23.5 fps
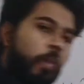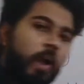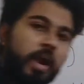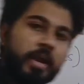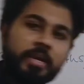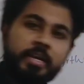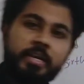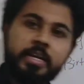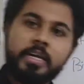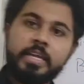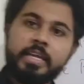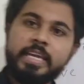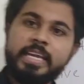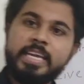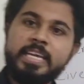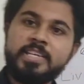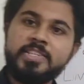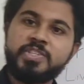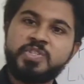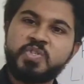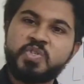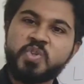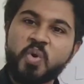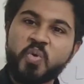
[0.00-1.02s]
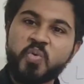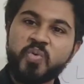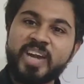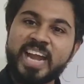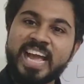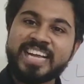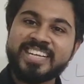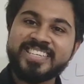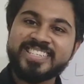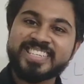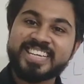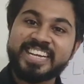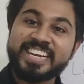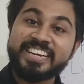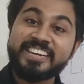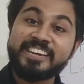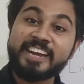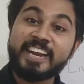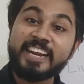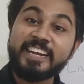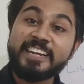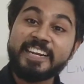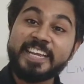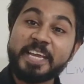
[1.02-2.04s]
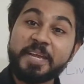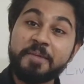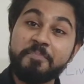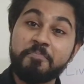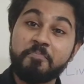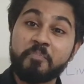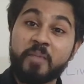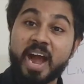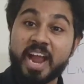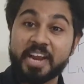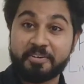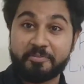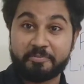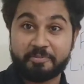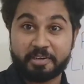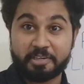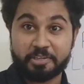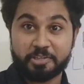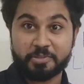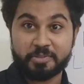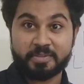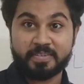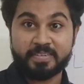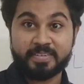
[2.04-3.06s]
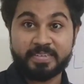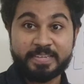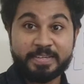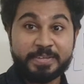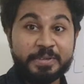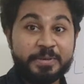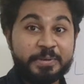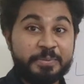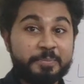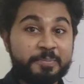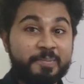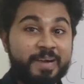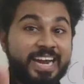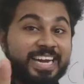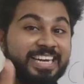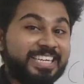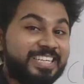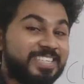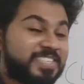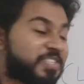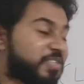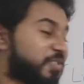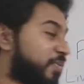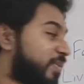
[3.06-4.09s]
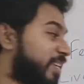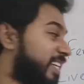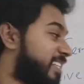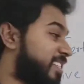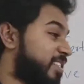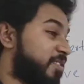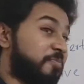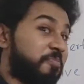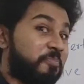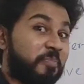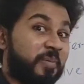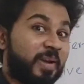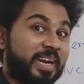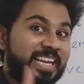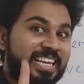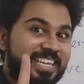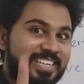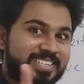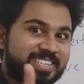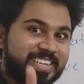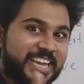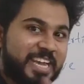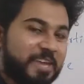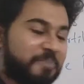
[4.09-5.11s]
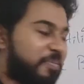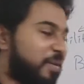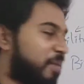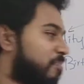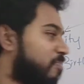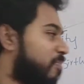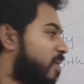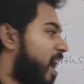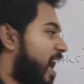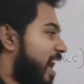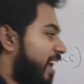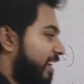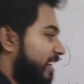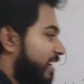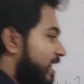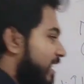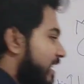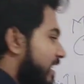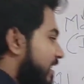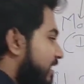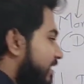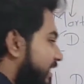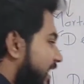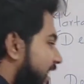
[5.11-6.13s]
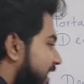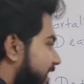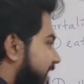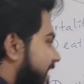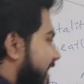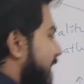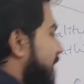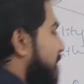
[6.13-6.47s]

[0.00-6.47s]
what is known as net immigration? My dear students, please keep in mind, net